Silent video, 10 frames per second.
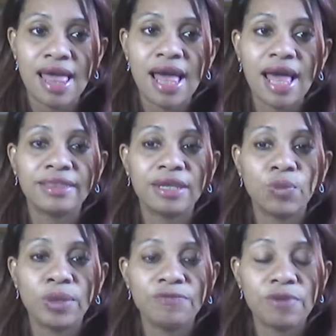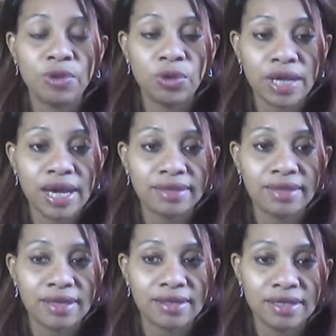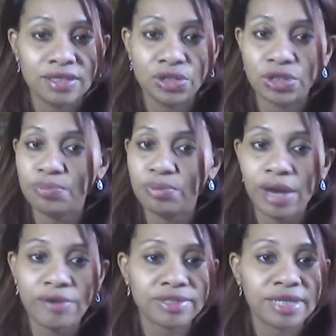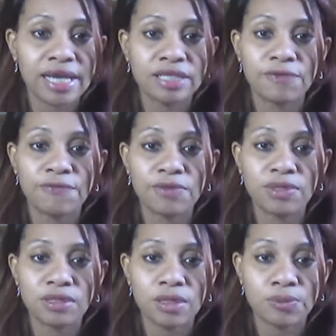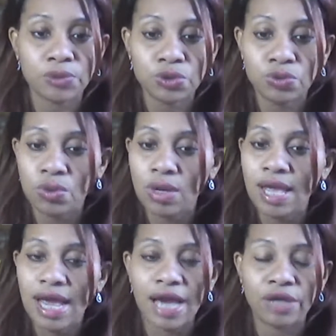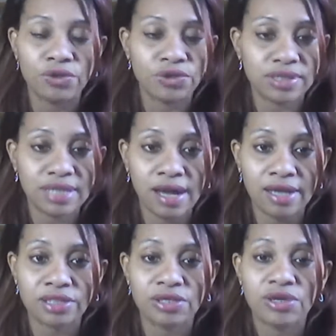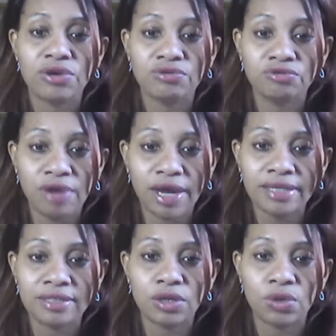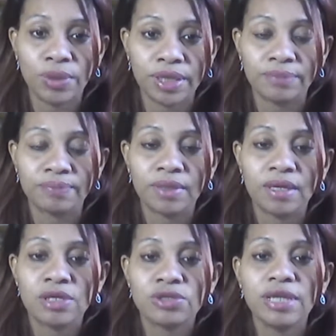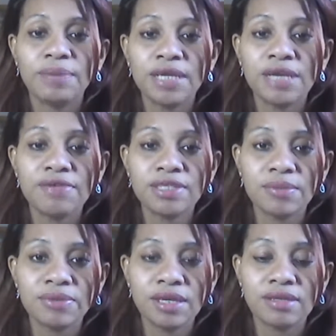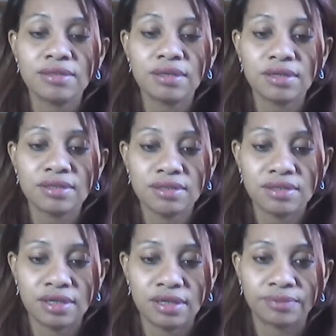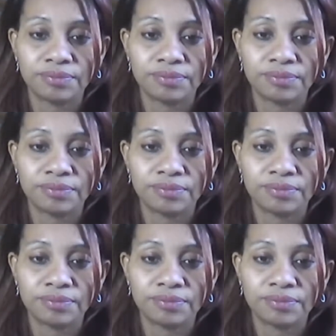And then when from looking at that list, you could prioritize your first top 2 and you start right away. So let me give you some things to consider.